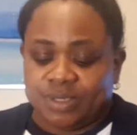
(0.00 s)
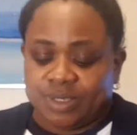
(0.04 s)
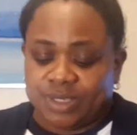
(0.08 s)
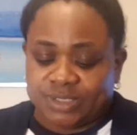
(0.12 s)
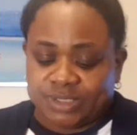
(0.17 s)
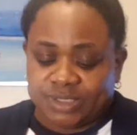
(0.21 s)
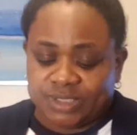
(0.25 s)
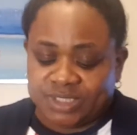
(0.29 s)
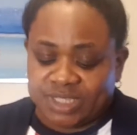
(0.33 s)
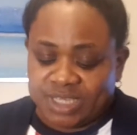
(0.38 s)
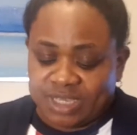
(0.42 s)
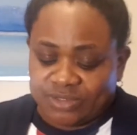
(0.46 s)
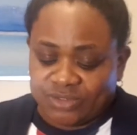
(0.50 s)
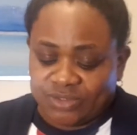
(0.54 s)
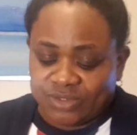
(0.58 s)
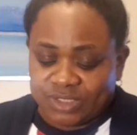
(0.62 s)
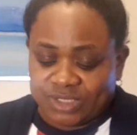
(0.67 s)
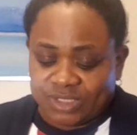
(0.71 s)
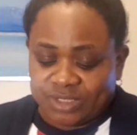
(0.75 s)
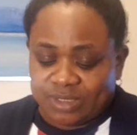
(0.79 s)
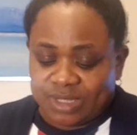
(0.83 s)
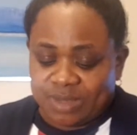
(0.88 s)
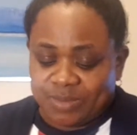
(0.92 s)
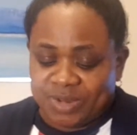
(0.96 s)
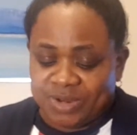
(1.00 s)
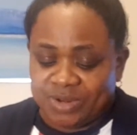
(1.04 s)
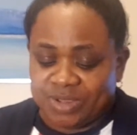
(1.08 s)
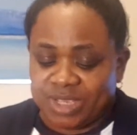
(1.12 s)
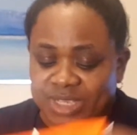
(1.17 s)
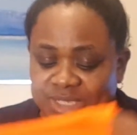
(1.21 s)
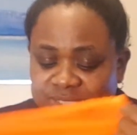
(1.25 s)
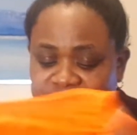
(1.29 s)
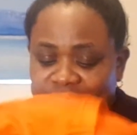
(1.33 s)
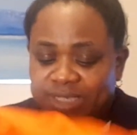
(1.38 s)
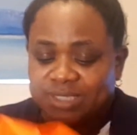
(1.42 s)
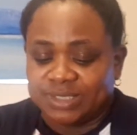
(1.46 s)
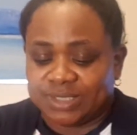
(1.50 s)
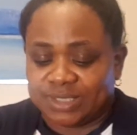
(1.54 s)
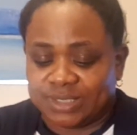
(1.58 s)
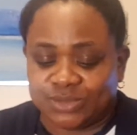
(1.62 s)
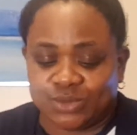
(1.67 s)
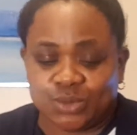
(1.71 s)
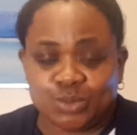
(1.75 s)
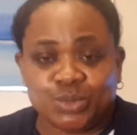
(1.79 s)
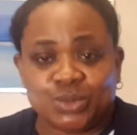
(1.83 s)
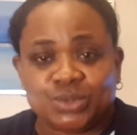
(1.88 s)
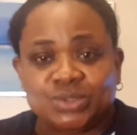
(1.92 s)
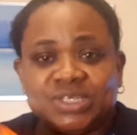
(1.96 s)
So they are just in American sizes.
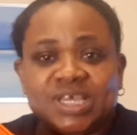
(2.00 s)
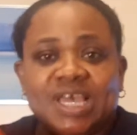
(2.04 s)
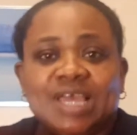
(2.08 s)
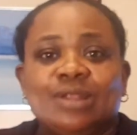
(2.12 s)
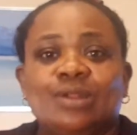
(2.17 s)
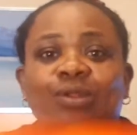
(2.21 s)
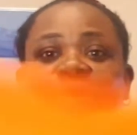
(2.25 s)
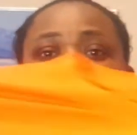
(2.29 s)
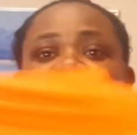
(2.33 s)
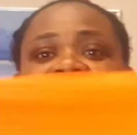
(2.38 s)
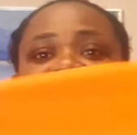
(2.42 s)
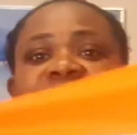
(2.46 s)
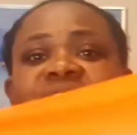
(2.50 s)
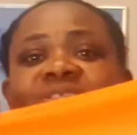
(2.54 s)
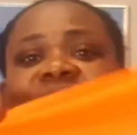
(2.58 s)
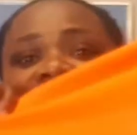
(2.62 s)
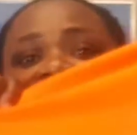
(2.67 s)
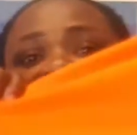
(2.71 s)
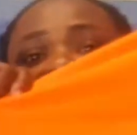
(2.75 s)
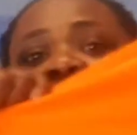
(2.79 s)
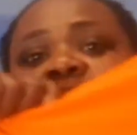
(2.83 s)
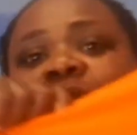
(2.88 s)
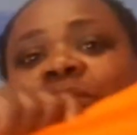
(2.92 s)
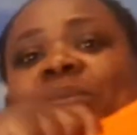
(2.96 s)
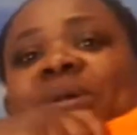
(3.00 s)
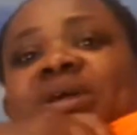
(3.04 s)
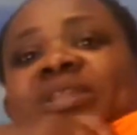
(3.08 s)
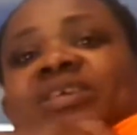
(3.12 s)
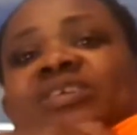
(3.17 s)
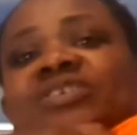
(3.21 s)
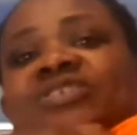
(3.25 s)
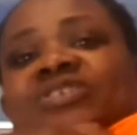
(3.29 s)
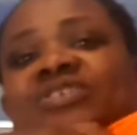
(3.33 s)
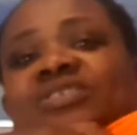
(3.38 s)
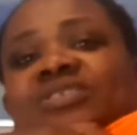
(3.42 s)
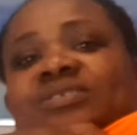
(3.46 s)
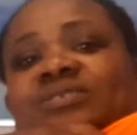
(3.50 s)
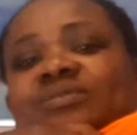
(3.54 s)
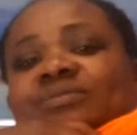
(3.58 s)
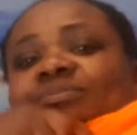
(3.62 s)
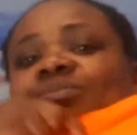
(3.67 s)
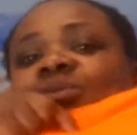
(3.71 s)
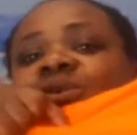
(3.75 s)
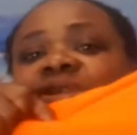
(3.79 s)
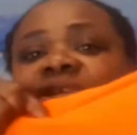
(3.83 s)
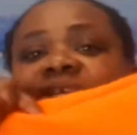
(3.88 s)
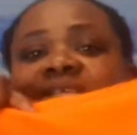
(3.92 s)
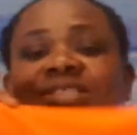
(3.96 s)
So, but I love it. I will manage it.
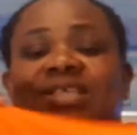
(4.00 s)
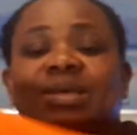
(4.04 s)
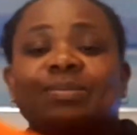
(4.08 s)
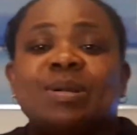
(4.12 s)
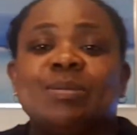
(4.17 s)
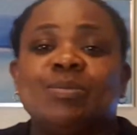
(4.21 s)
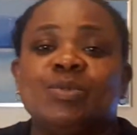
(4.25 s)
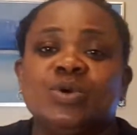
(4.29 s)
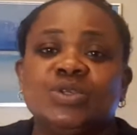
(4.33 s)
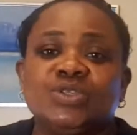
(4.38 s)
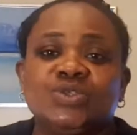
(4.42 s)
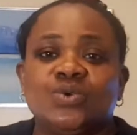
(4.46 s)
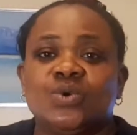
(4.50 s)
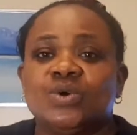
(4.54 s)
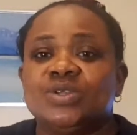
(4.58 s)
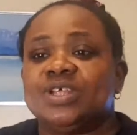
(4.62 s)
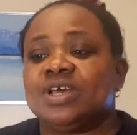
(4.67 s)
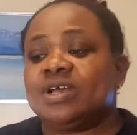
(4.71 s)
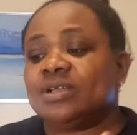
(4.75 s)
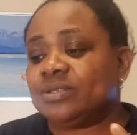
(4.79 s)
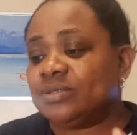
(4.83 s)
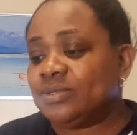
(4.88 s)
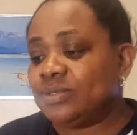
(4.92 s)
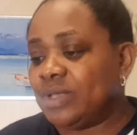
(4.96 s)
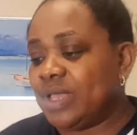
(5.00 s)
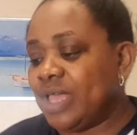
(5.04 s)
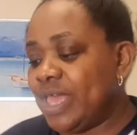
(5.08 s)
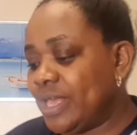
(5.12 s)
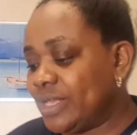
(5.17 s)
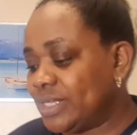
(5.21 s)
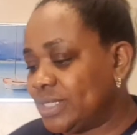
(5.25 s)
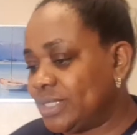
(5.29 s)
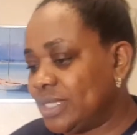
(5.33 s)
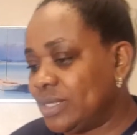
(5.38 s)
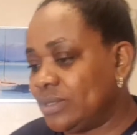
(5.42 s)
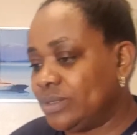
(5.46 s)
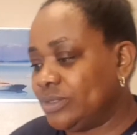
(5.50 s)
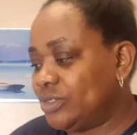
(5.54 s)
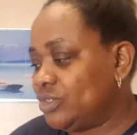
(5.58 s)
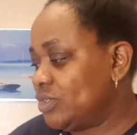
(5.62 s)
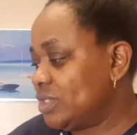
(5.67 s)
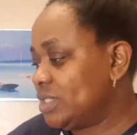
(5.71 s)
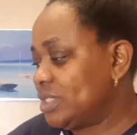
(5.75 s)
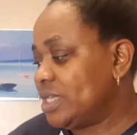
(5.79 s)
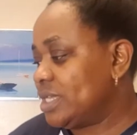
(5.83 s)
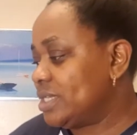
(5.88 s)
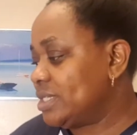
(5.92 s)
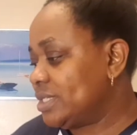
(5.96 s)
But next time I'm going to order XL,
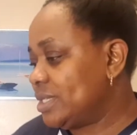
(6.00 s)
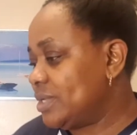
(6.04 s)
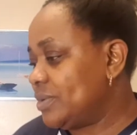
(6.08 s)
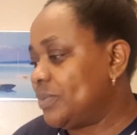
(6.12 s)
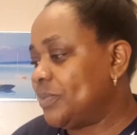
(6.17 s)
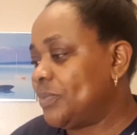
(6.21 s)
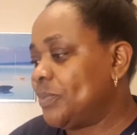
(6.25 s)
just XL.